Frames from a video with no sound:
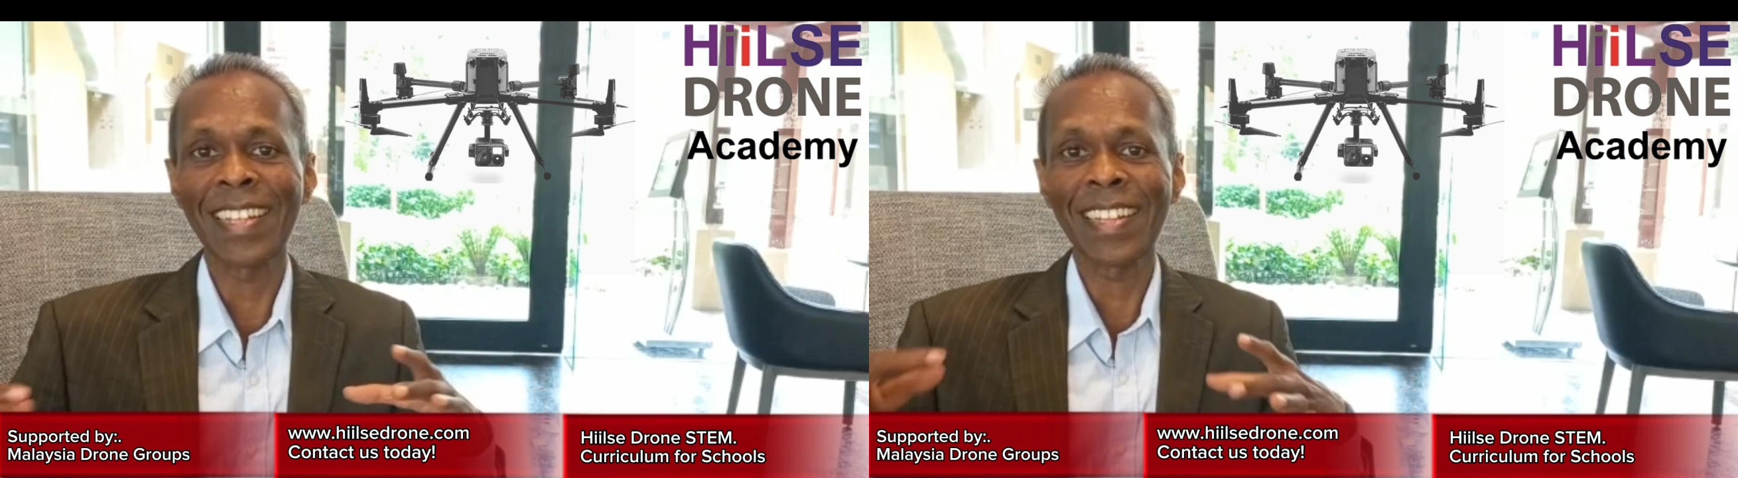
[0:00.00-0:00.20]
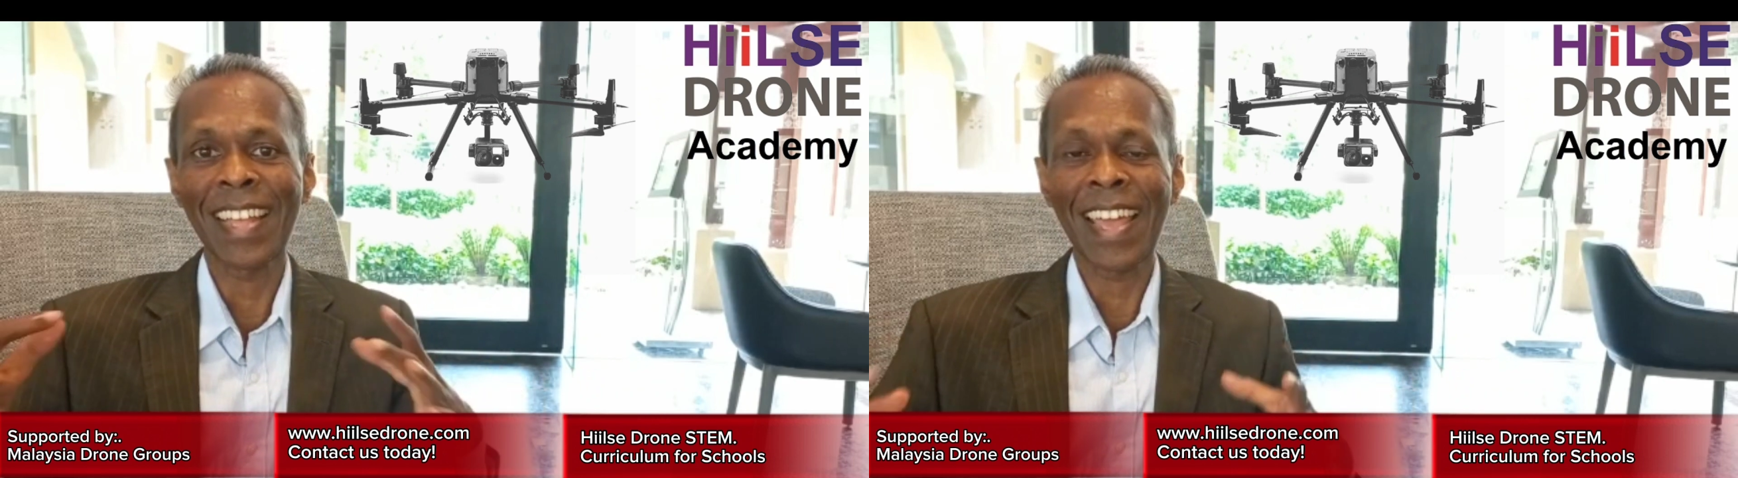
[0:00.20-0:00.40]

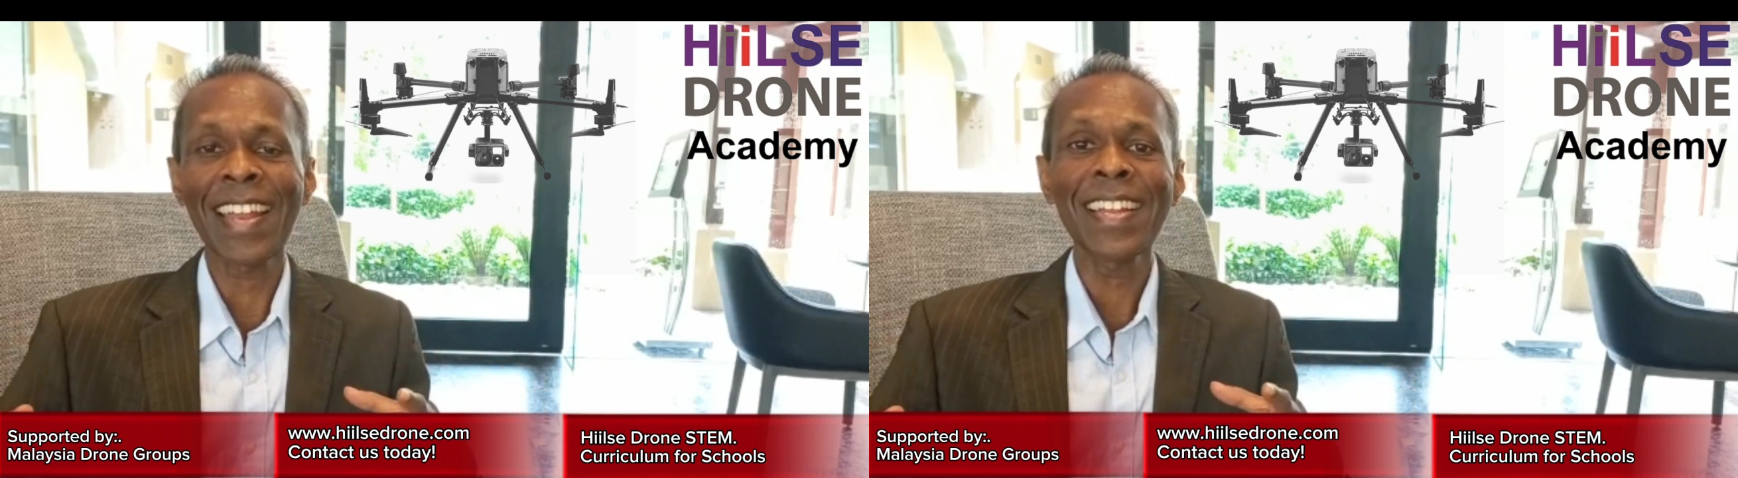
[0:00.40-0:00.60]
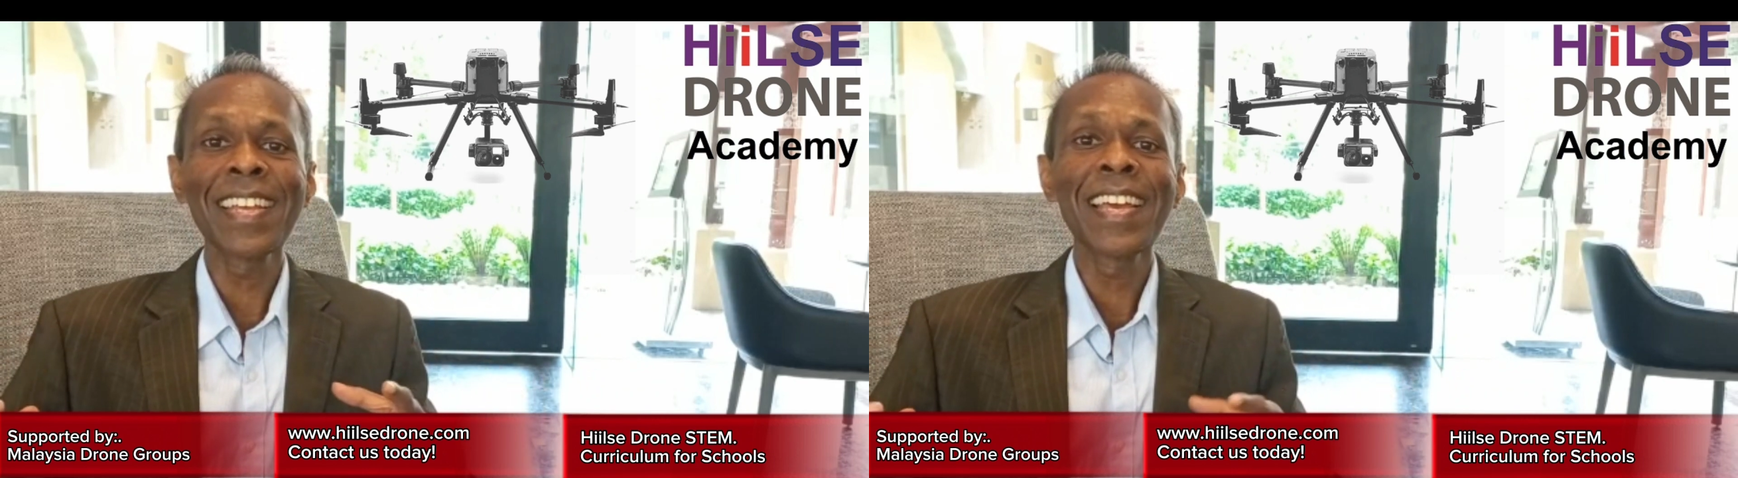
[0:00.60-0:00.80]

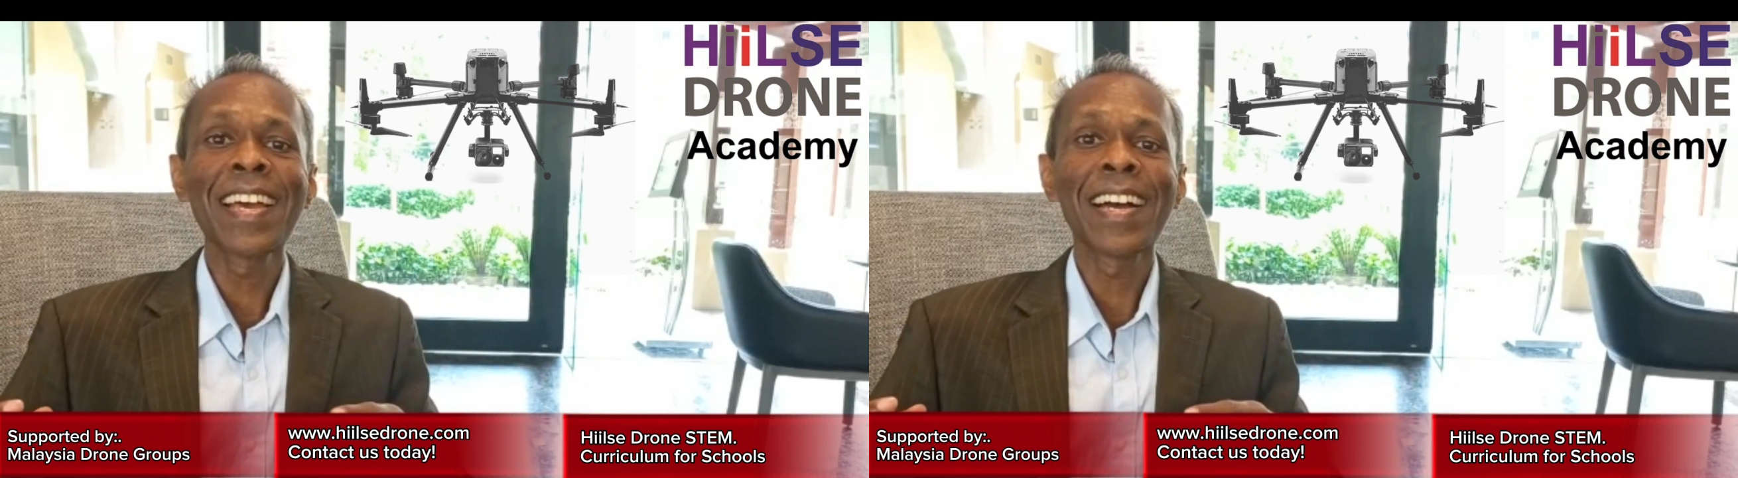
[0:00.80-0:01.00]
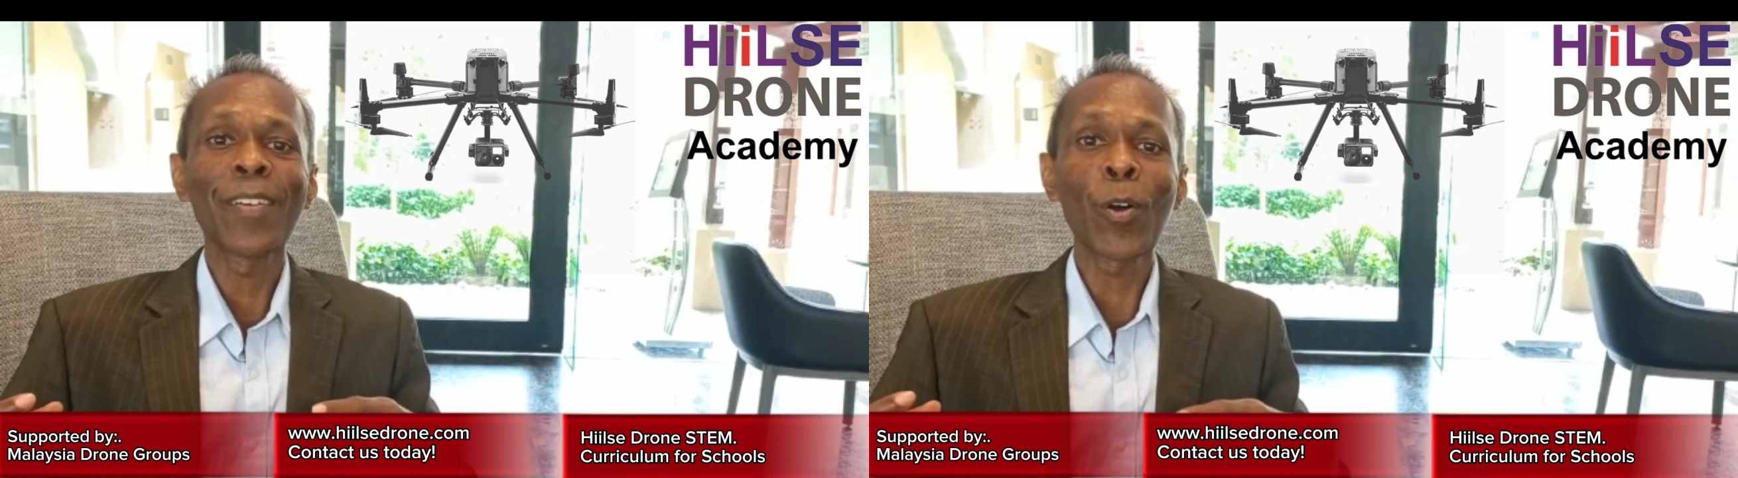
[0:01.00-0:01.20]
And
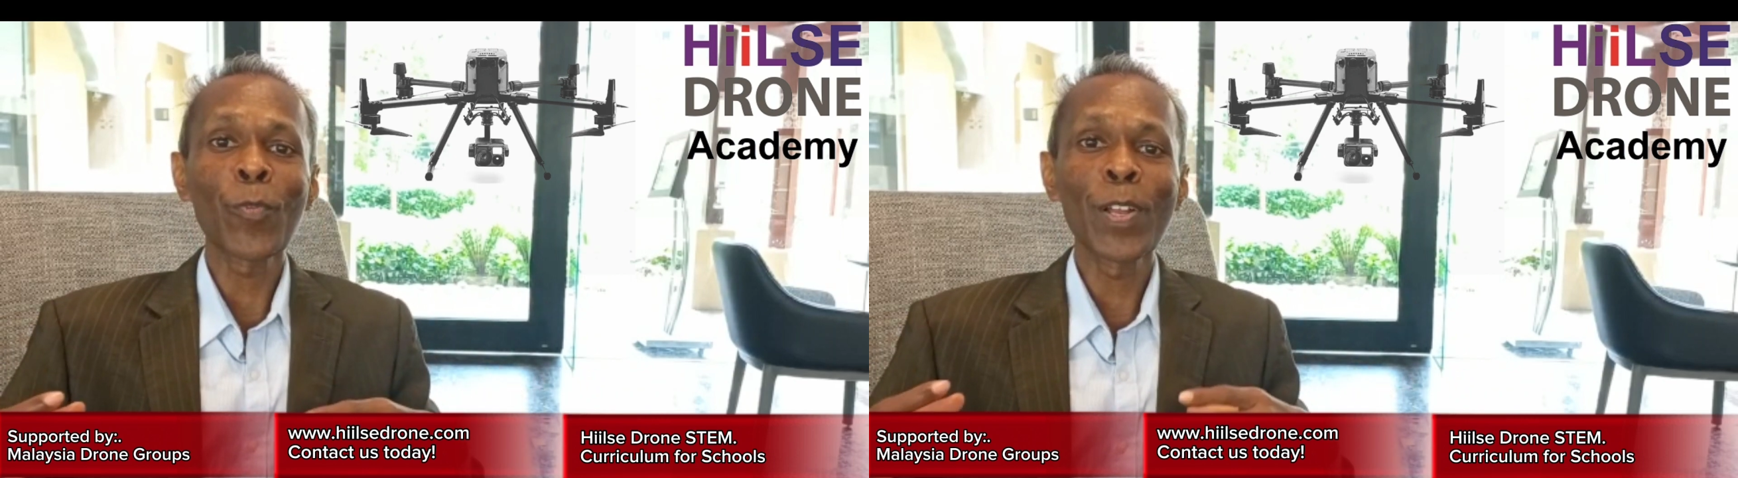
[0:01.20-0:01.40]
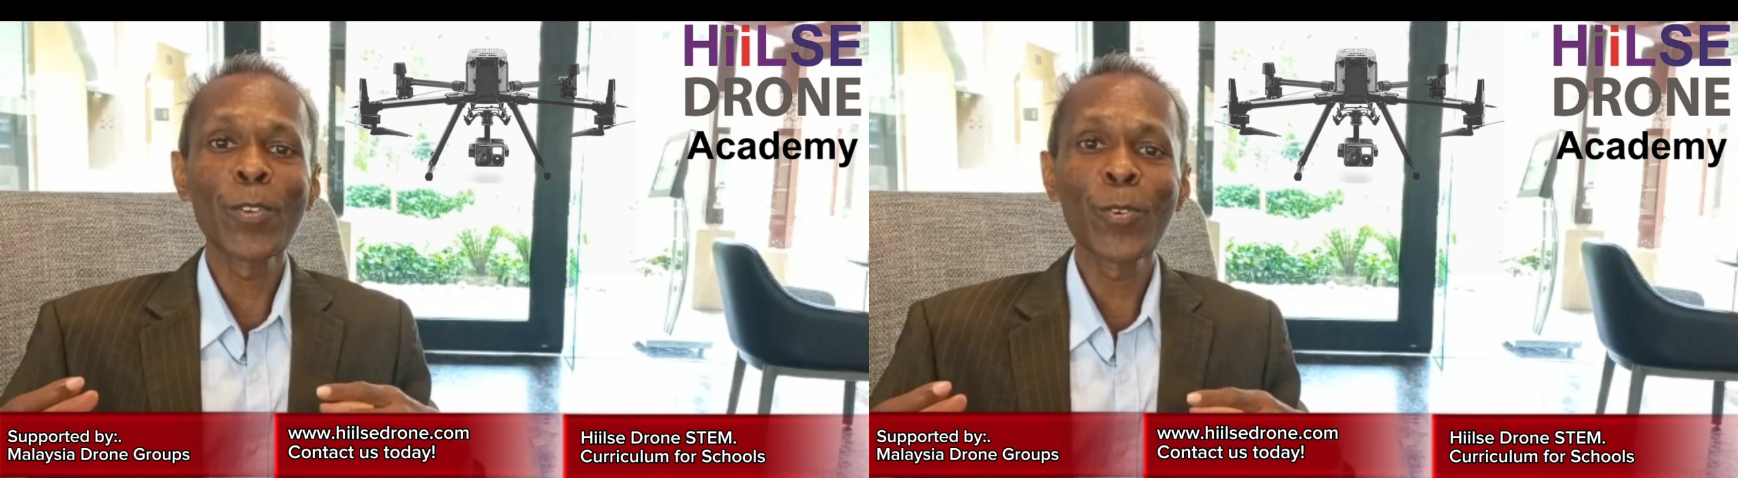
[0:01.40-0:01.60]
what
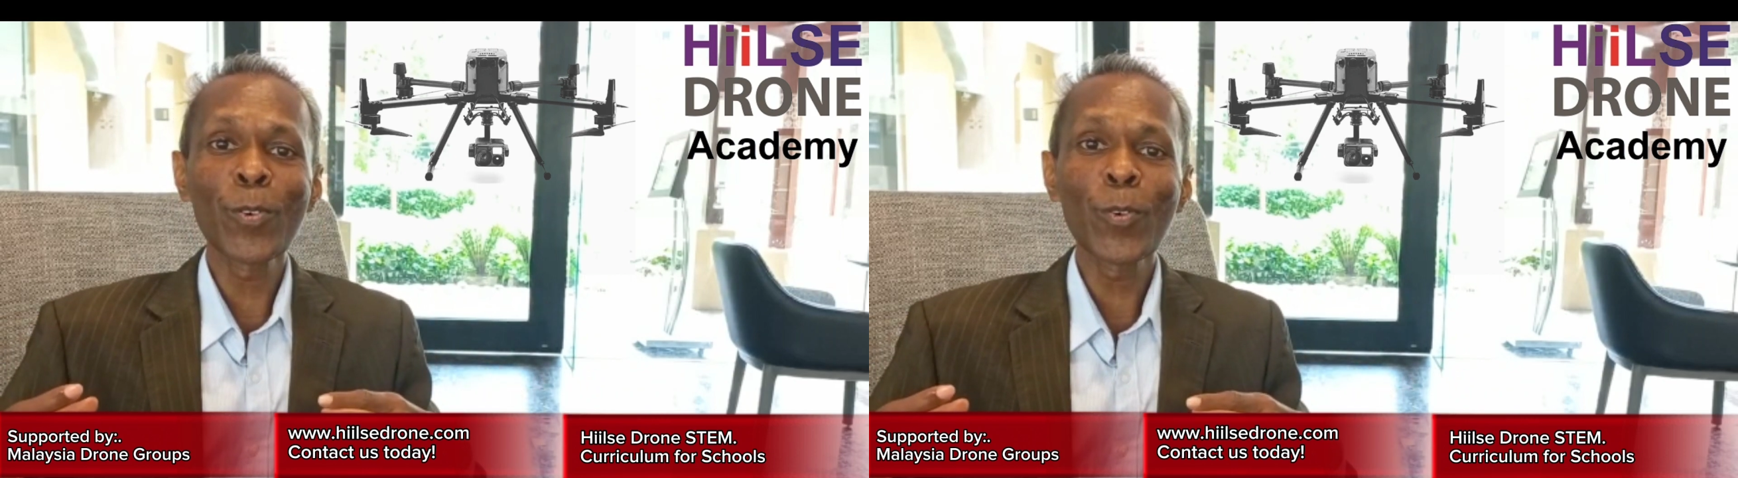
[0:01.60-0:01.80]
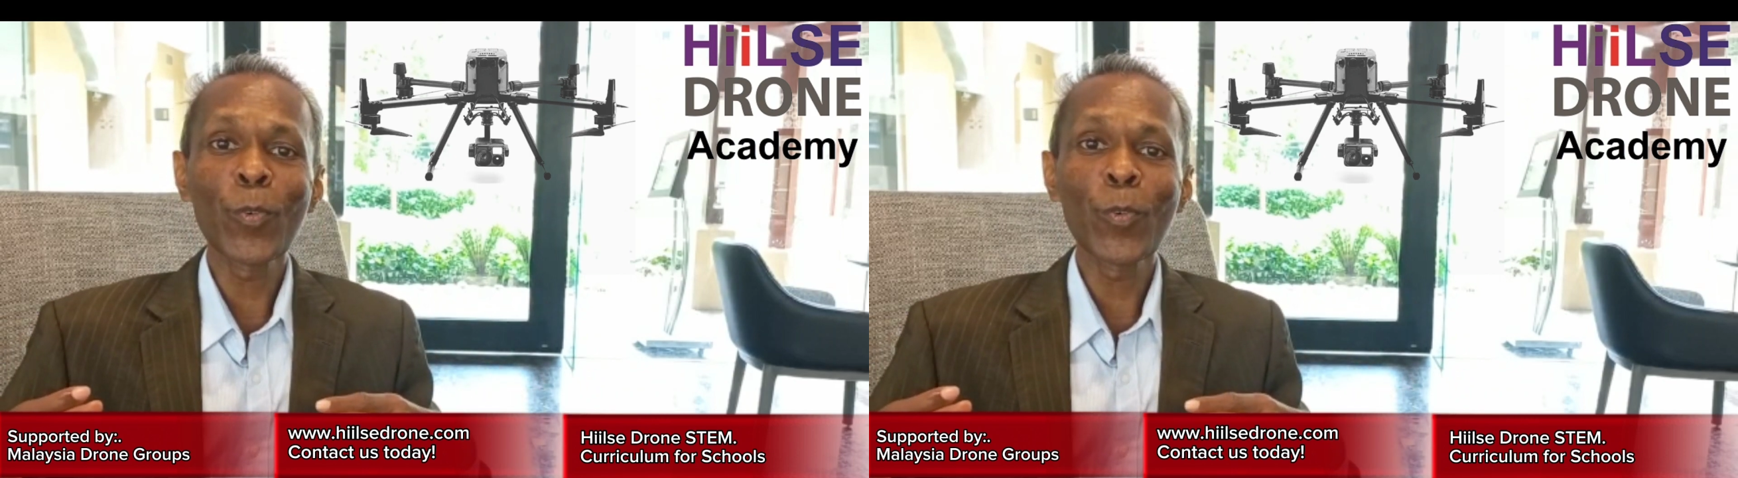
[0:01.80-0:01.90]
we'll do,